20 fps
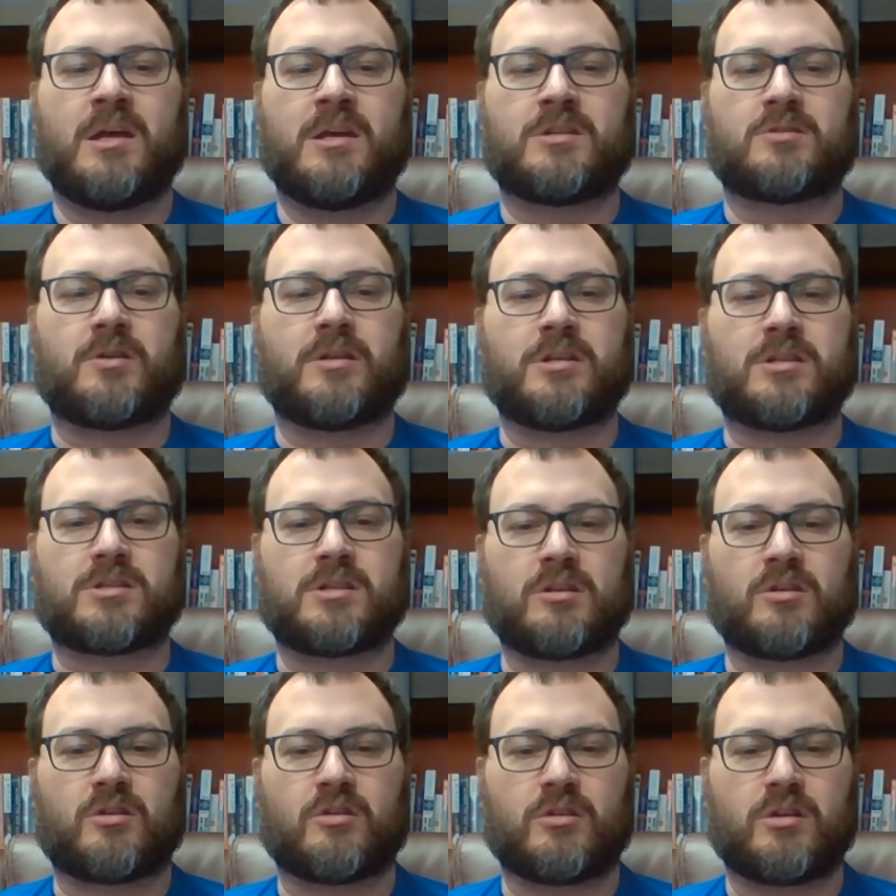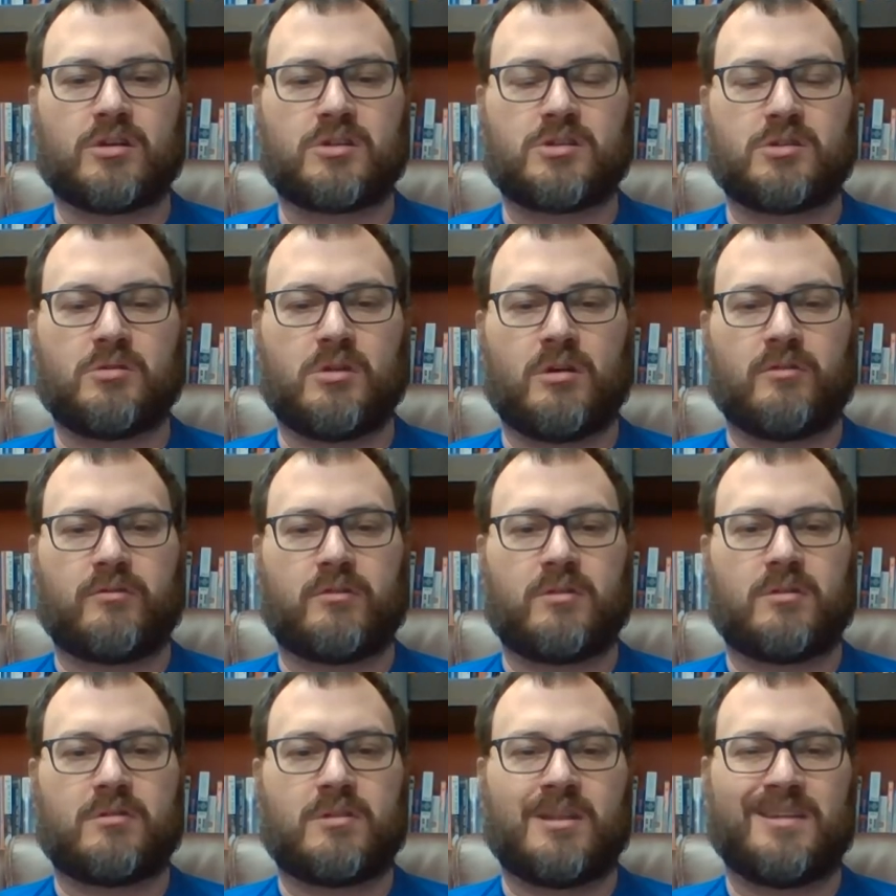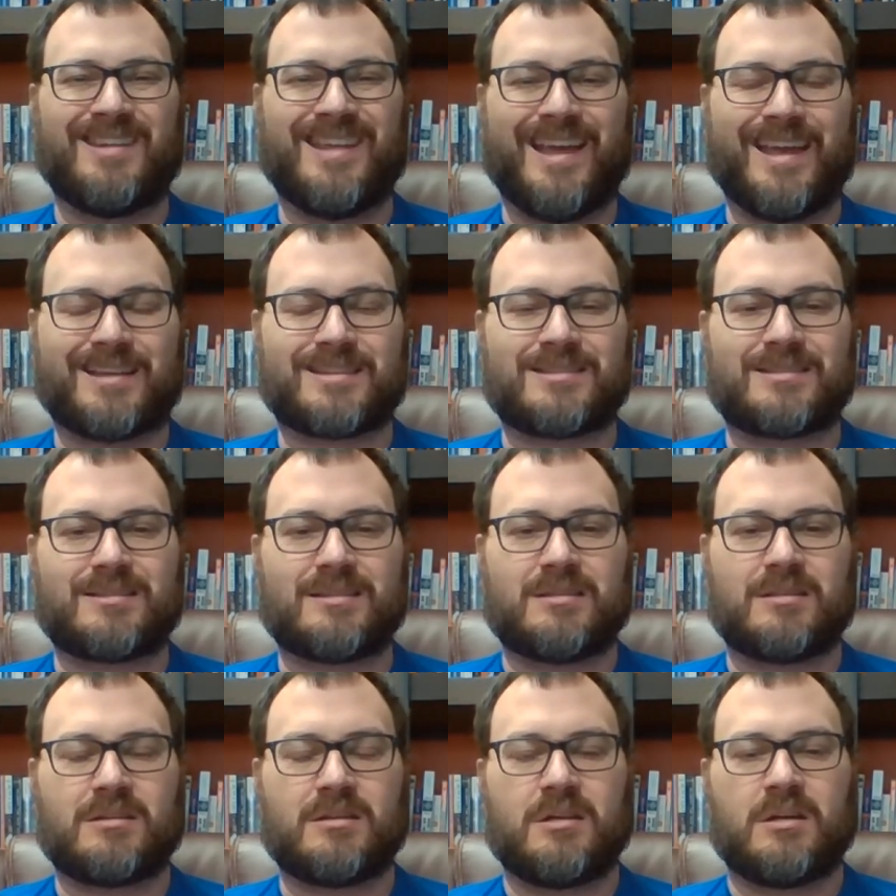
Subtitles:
So I just encourage you over the next